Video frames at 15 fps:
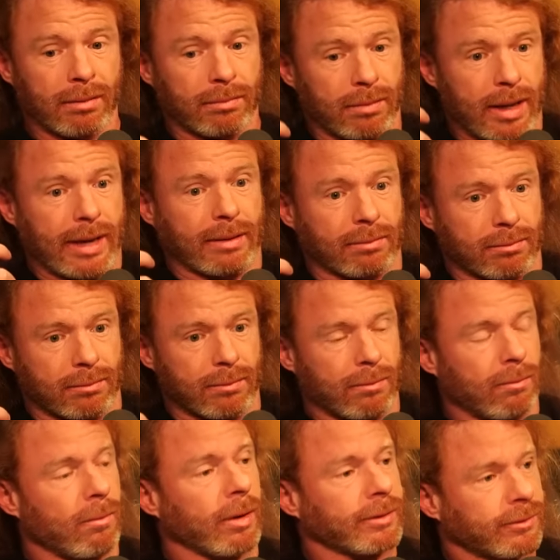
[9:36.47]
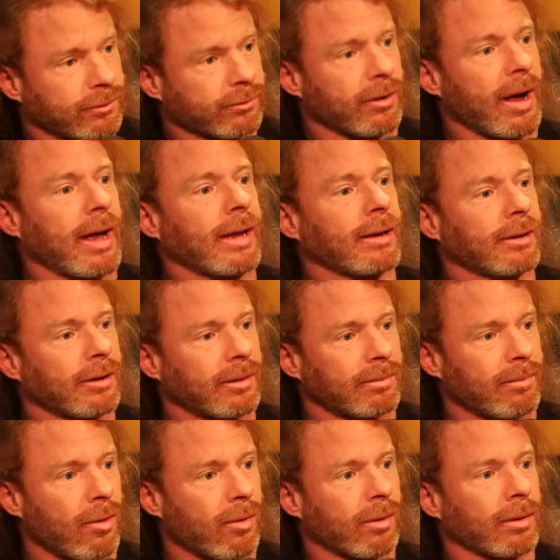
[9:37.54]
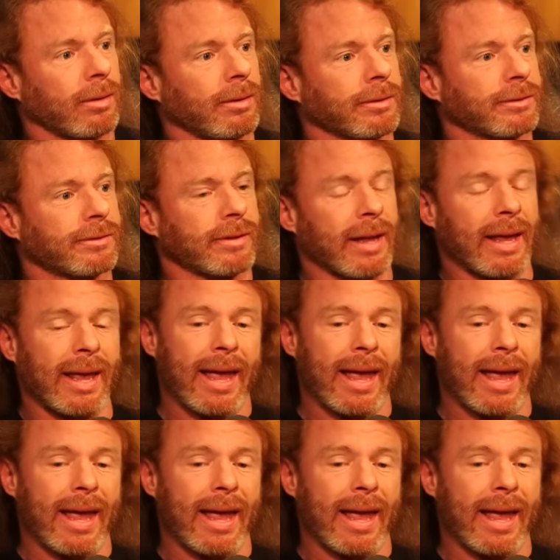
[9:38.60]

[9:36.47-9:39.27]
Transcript: like what's right, good morals,